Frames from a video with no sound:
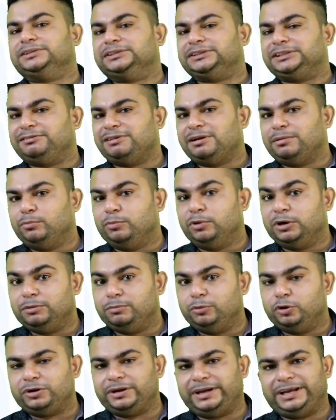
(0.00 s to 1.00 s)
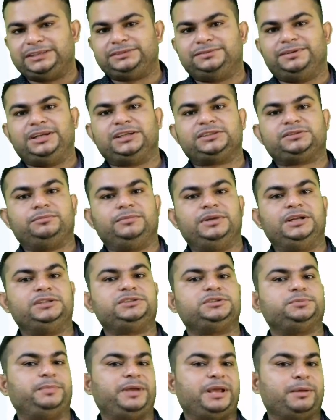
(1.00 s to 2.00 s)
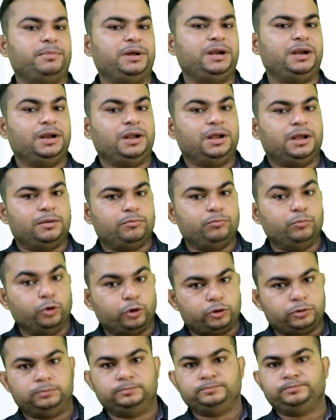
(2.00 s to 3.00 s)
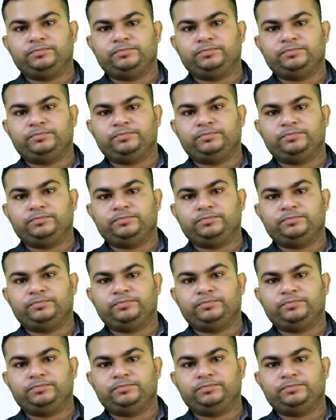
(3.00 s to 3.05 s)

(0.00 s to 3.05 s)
receivable book as well as bills payable book.